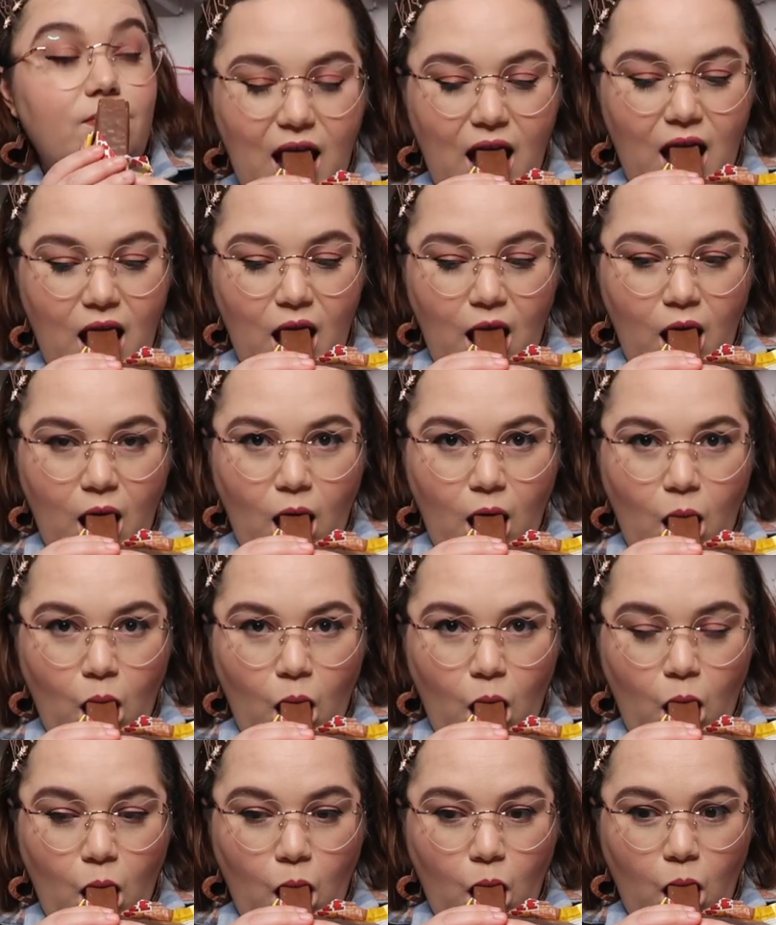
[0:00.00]

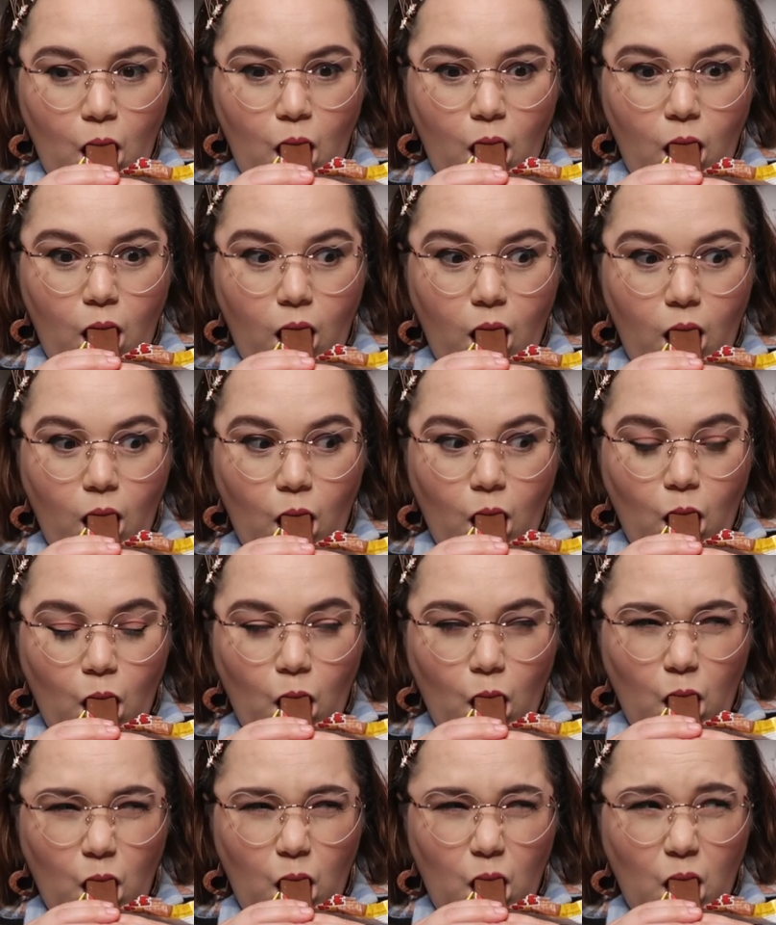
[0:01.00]

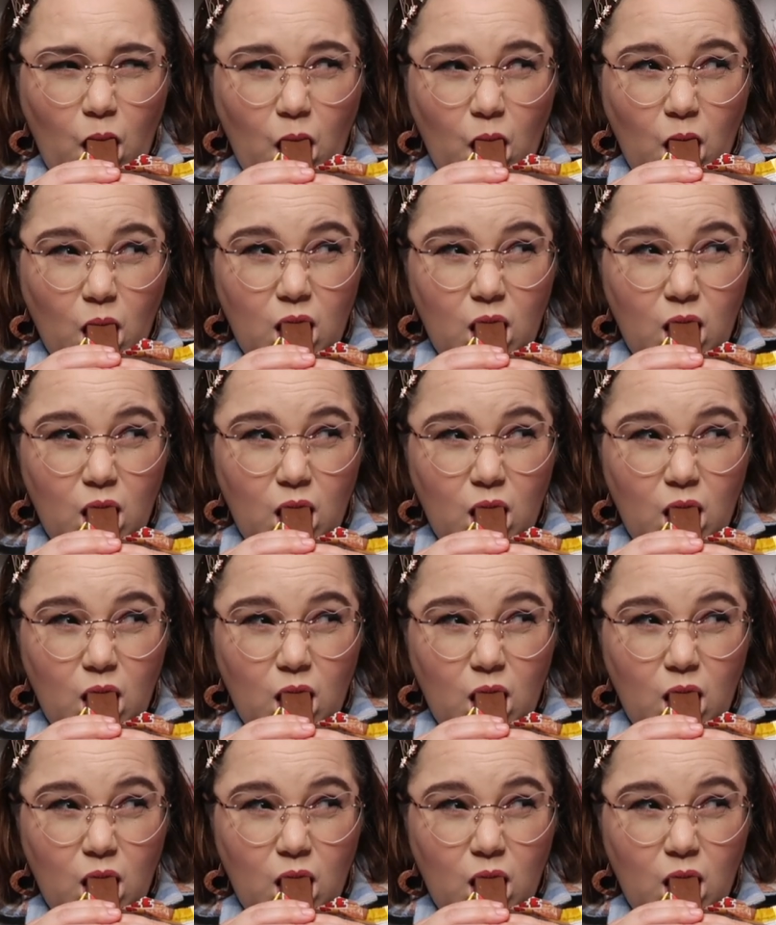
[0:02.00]
No one is speaking in this clip.